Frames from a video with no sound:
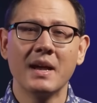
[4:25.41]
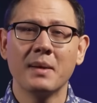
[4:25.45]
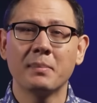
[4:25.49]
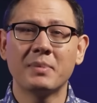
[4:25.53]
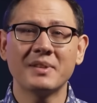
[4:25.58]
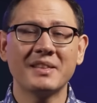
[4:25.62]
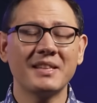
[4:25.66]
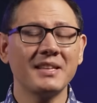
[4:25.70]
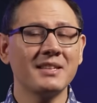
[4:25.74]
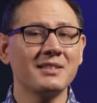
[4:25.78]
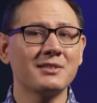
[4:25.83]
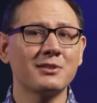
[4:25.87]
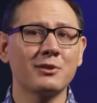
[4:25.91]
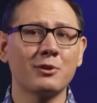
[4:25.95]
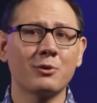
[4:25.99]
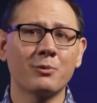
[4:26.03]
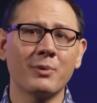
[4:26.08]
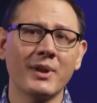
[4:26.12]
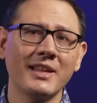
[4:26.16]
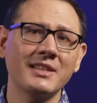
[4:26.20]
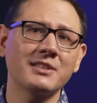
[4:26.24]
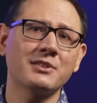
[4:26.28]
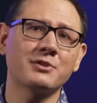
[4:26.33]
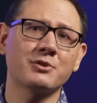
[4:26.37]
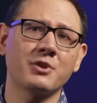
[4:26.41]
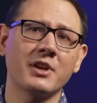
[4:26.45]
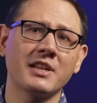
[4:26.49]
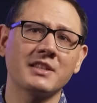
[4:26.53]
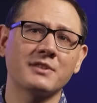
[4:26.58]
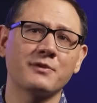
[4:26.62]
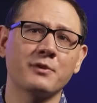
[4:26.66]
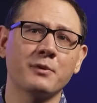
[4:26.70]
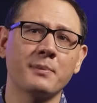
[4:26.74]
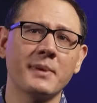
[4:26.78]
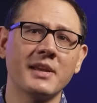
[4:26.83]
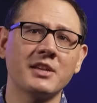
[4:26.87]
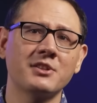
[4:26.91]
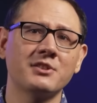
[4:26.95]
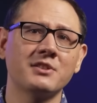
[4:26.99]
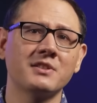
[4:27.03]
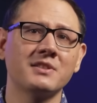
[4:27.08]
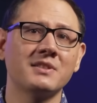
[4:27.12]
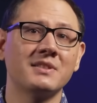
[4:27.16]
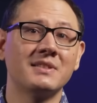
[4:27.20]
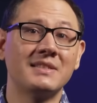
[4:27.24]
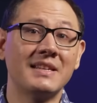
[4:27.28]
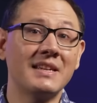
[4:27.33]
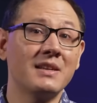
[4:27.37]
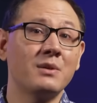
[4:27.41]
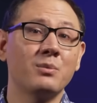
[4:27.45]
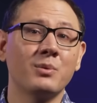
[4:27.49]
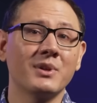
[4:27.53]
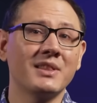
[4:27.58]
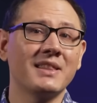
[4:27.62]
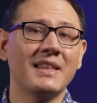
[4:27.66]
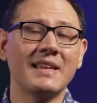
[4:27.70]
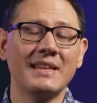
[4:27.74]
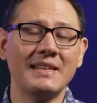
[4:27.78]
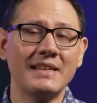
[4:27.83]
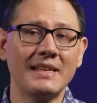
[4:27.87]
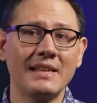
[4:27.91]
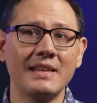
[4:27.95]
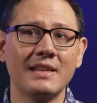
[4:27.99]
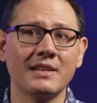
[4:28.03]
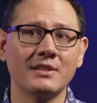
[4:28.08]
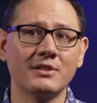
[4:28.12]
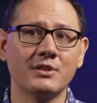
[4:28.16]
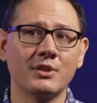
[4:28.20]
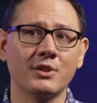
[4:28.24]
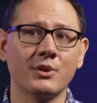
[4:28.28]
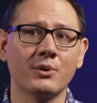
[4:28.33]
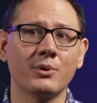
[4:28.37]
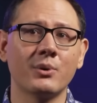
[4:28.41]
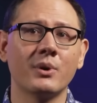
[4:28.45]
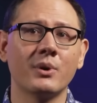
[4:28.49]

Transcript: but these Lorentz transformations did what they needed to.